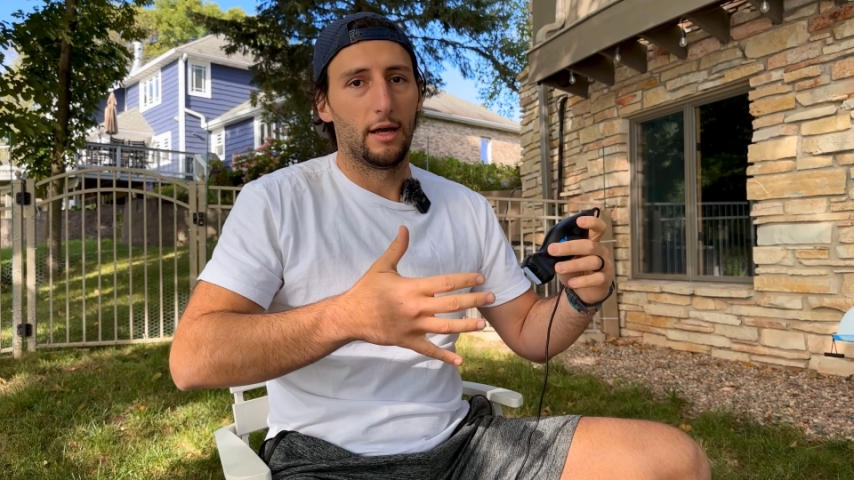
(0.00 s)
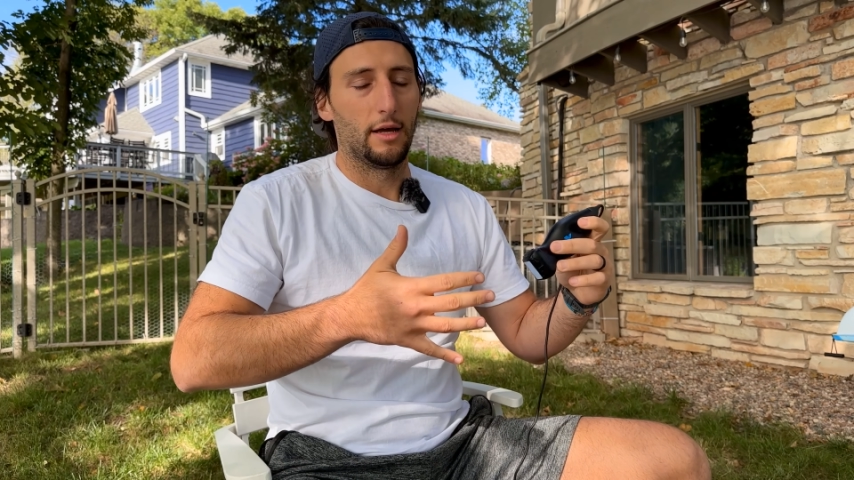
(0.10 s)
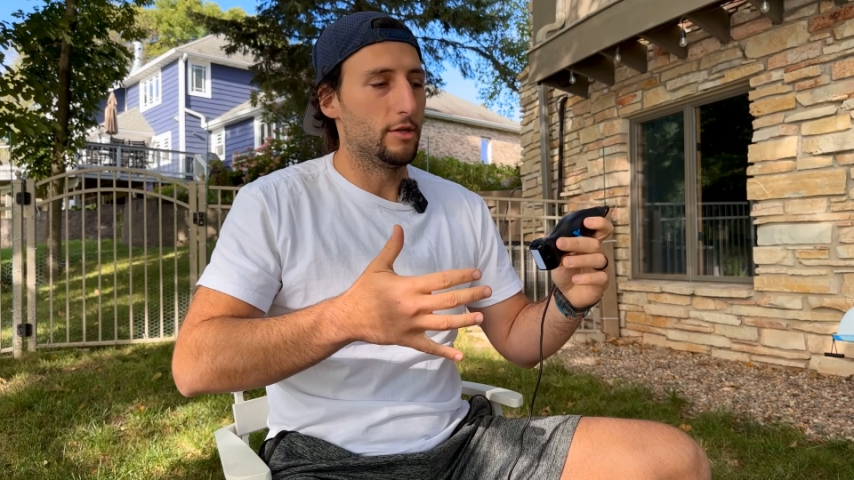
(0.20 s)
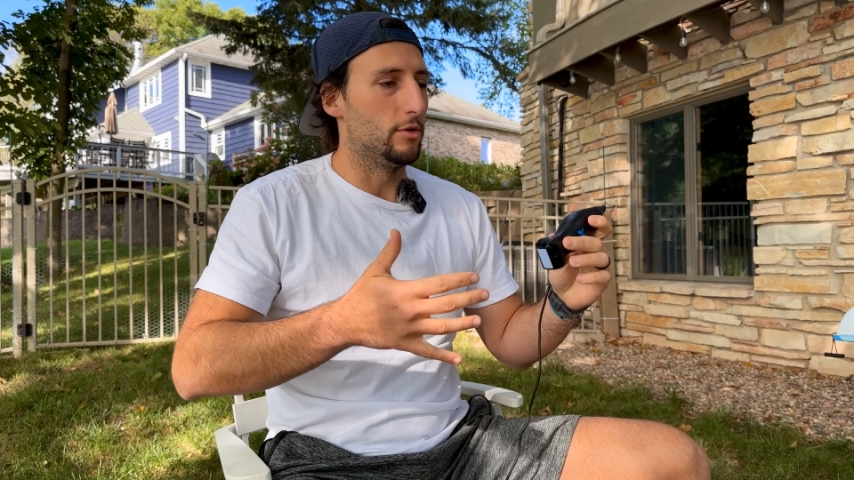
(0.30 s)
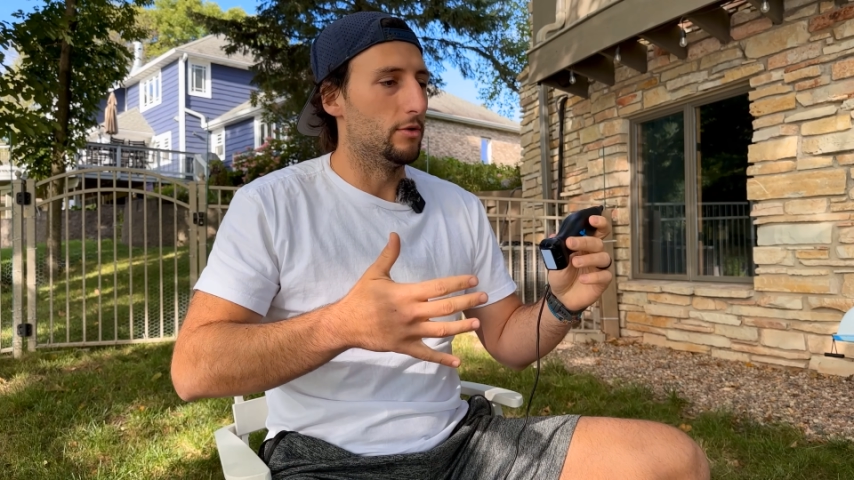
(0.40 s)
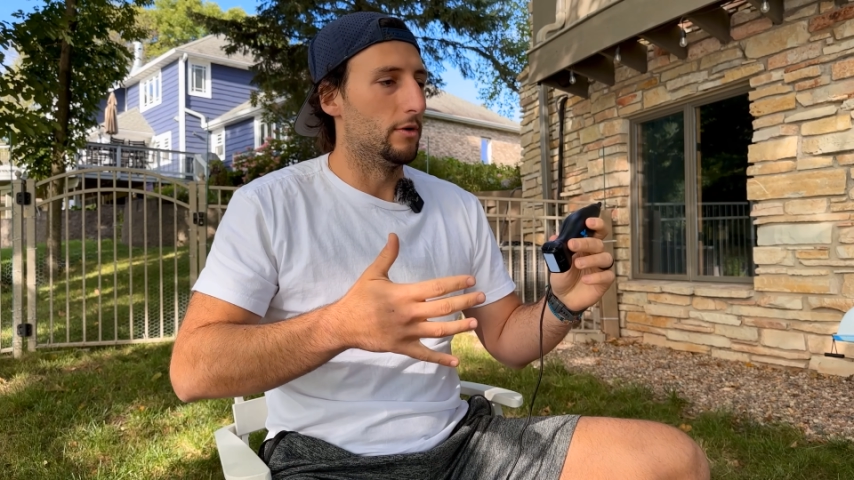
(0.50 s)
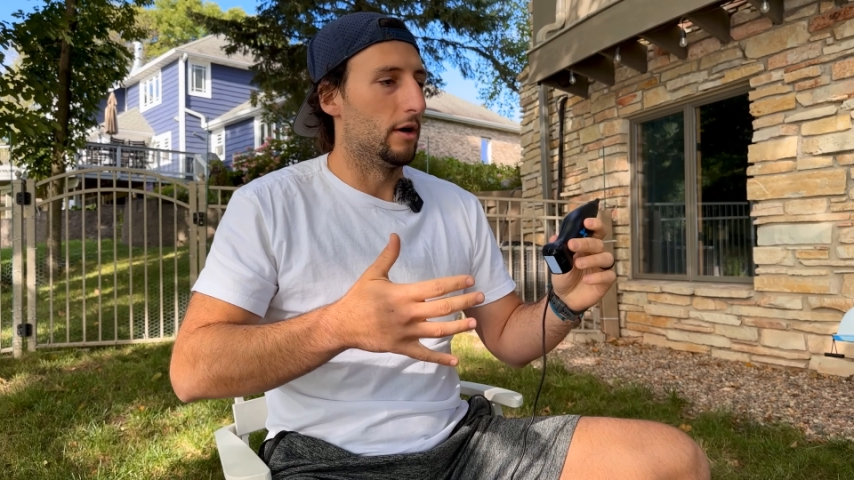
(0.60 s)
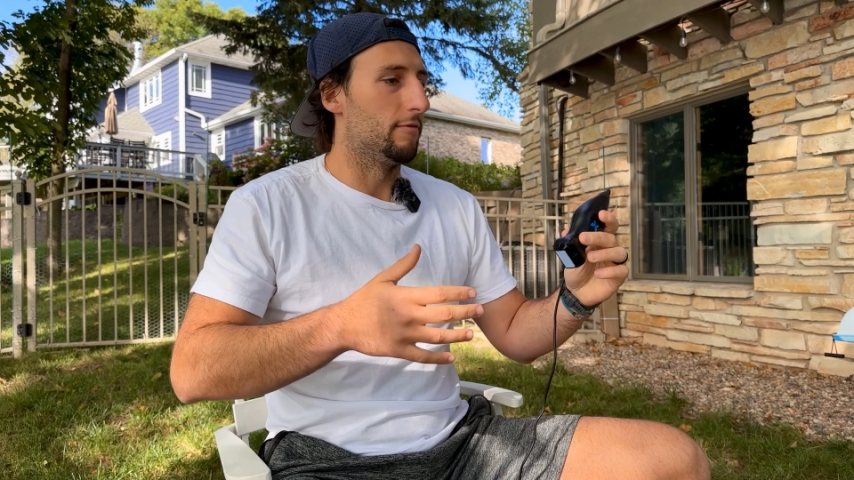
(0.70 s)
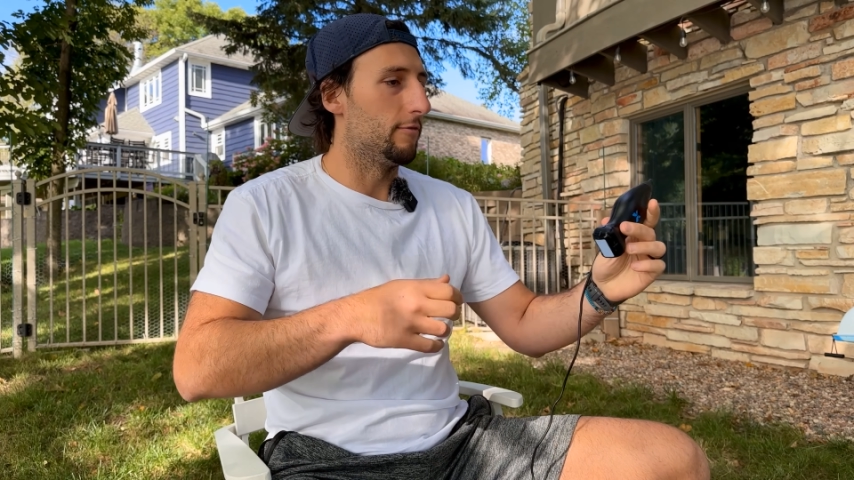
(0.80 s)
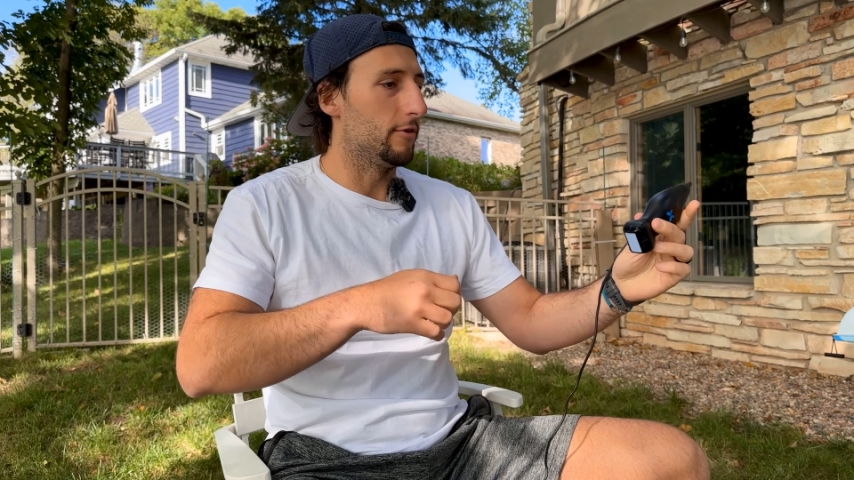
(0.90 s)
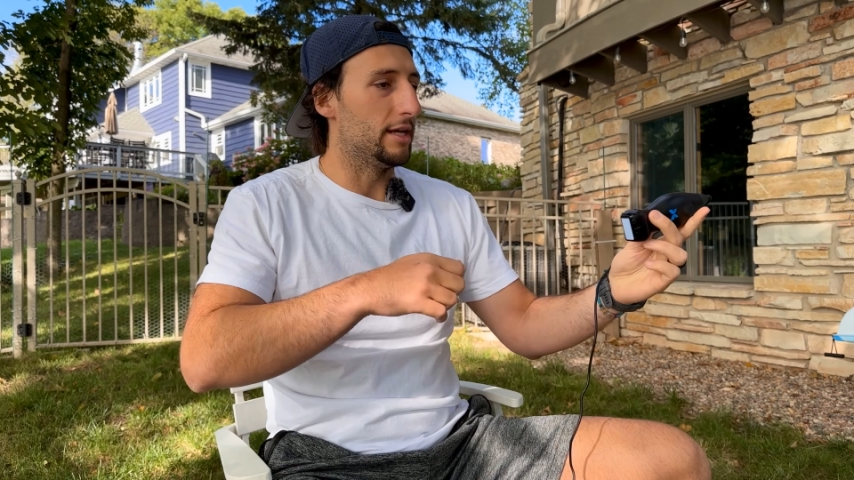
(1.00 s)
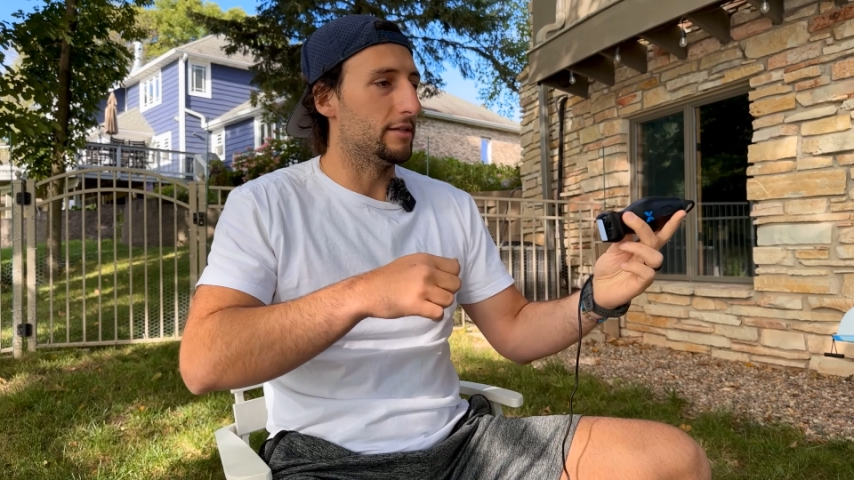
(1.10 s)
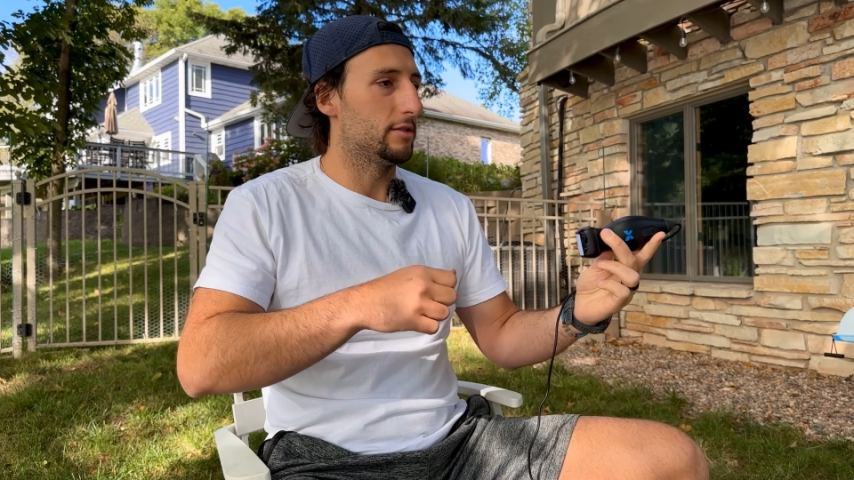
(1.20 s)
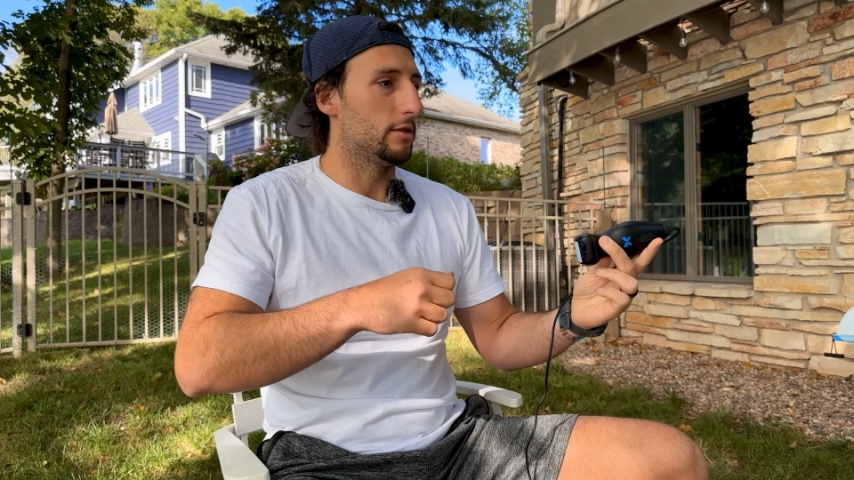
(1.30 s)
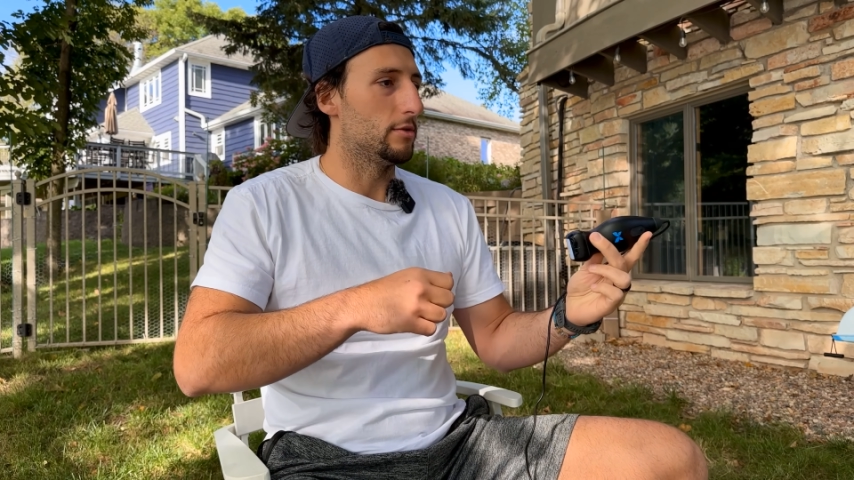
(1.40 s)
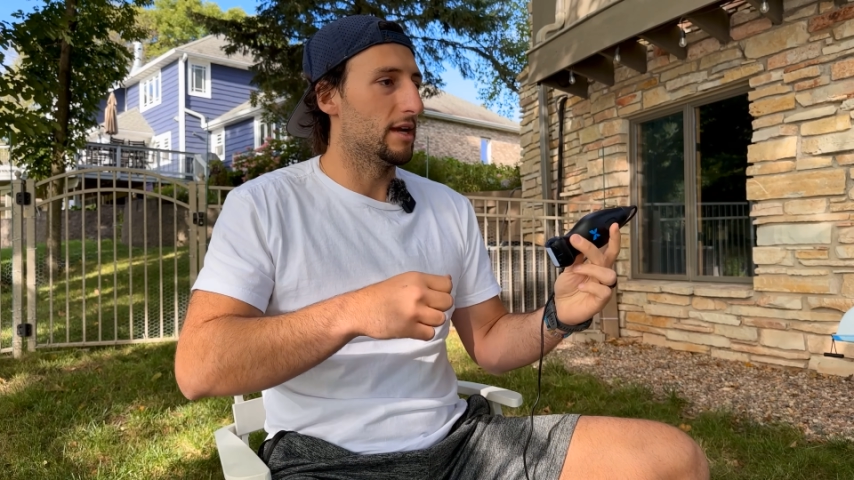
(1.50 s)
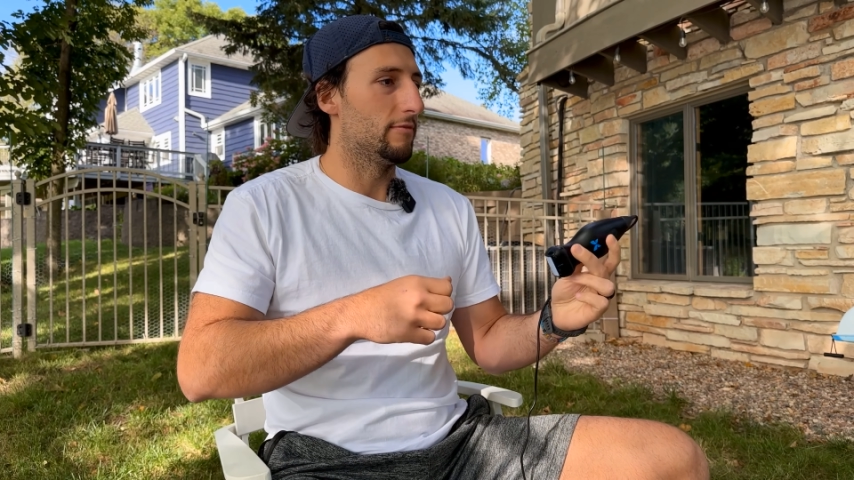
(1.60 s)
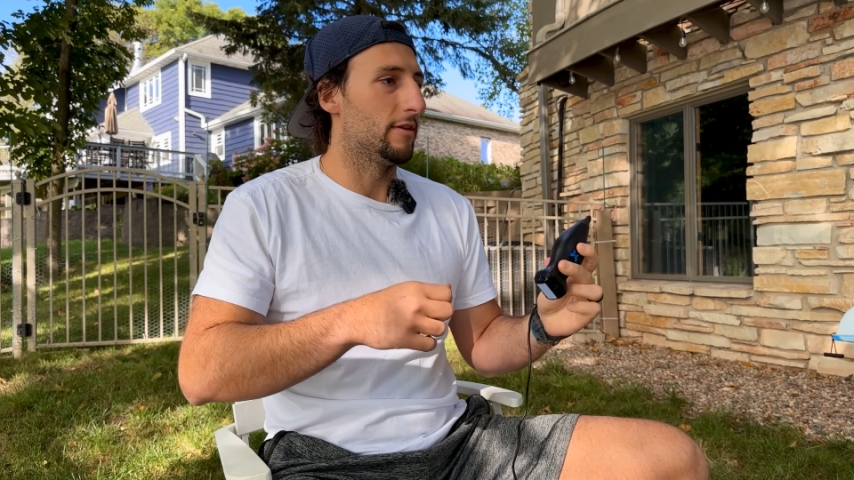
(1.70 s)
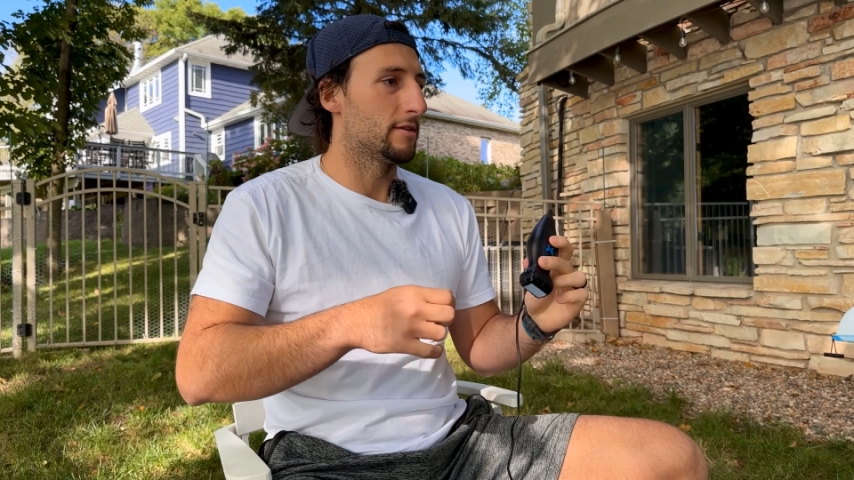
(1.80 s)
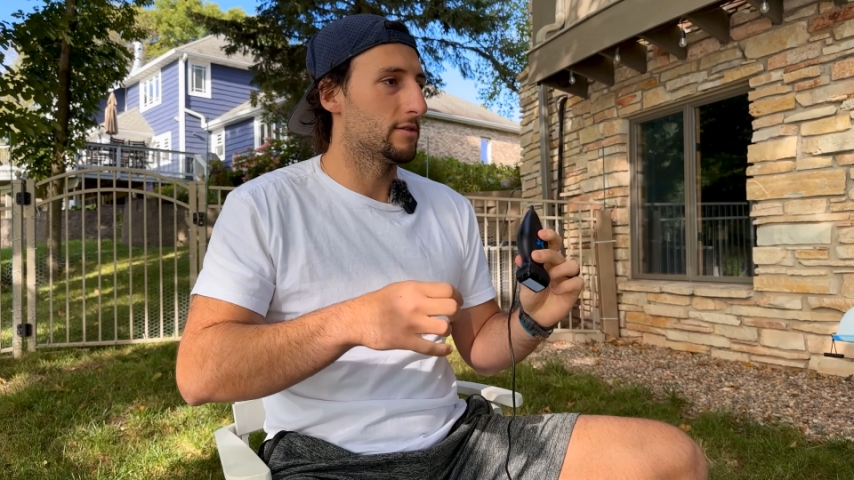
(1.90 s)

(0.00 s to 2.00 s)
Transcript: you are free to use everything.